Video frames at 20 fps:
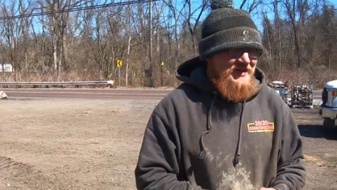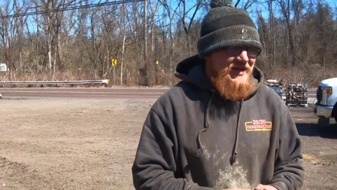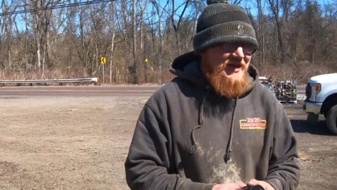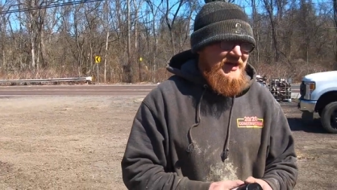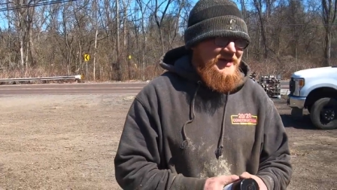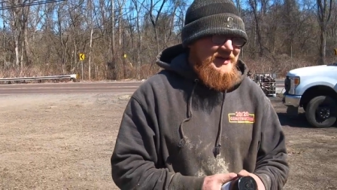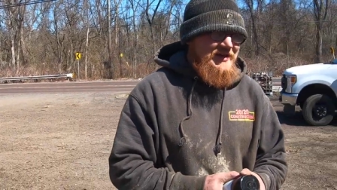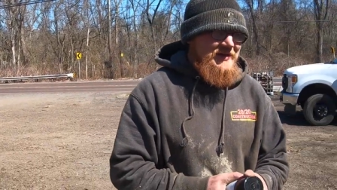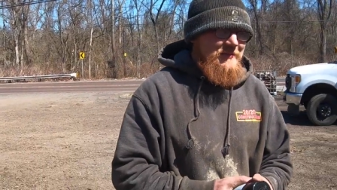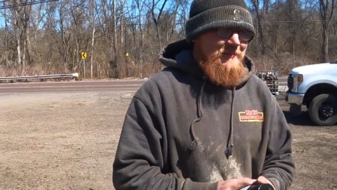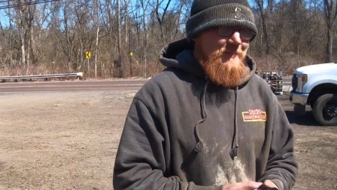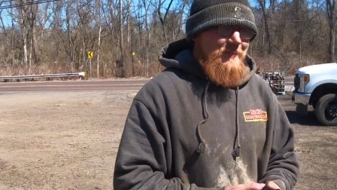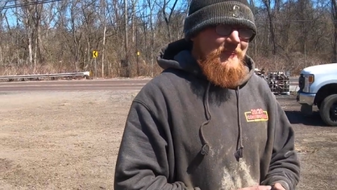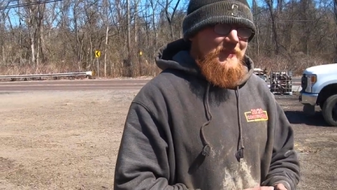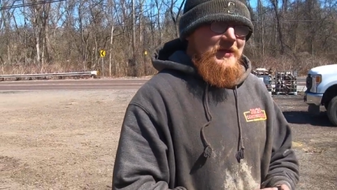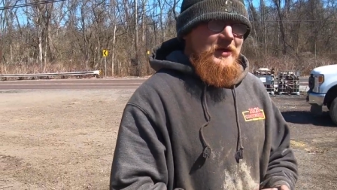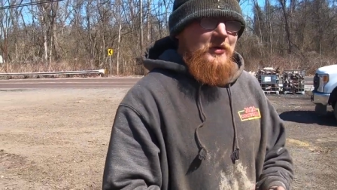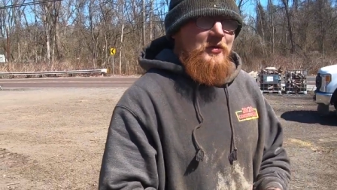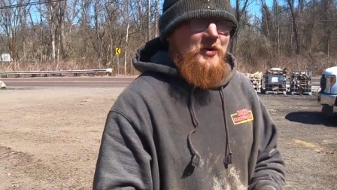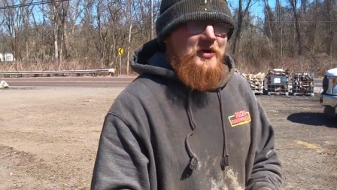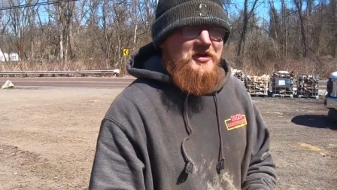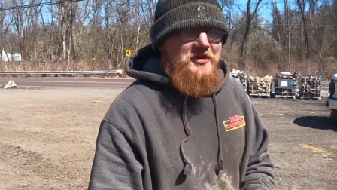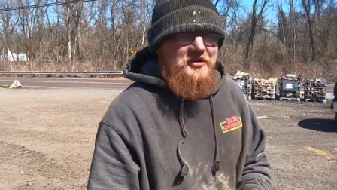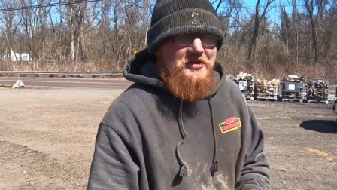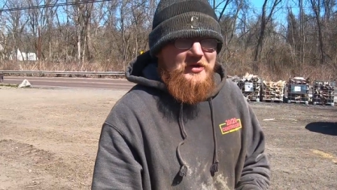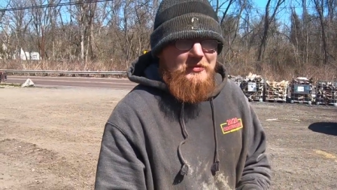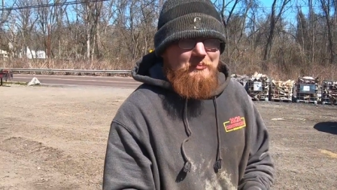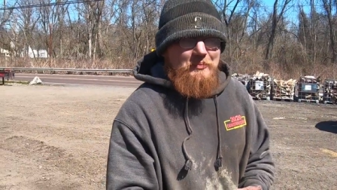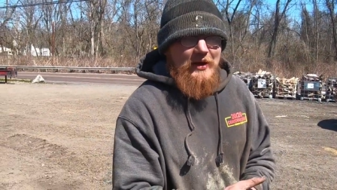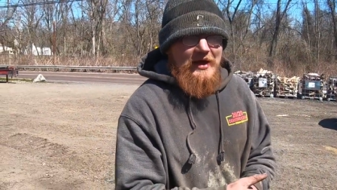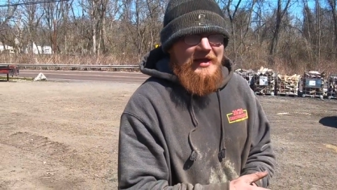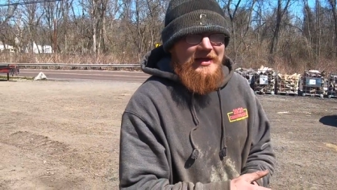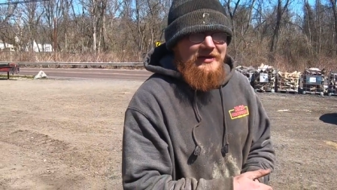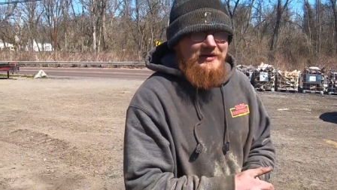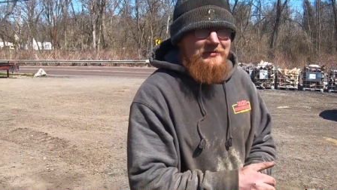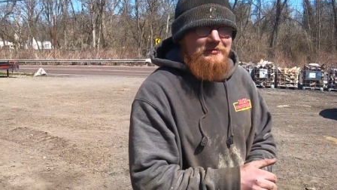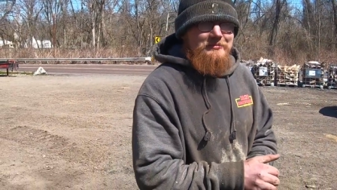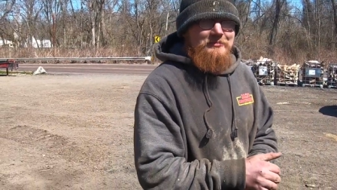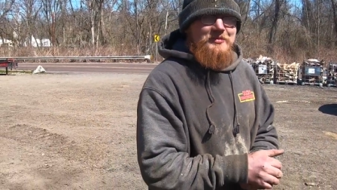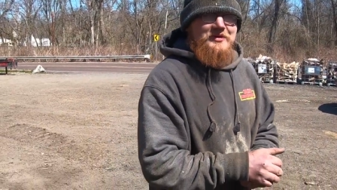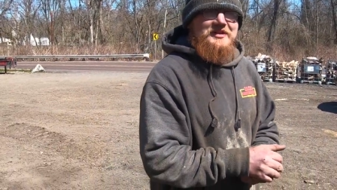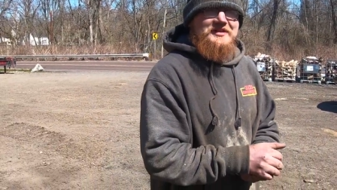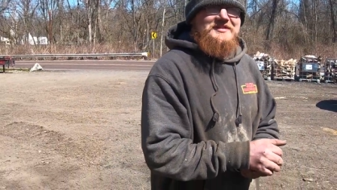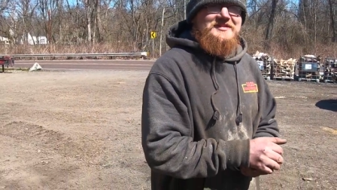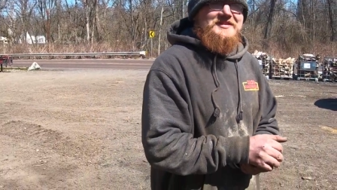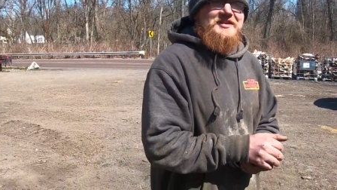T A, where you can paint them, but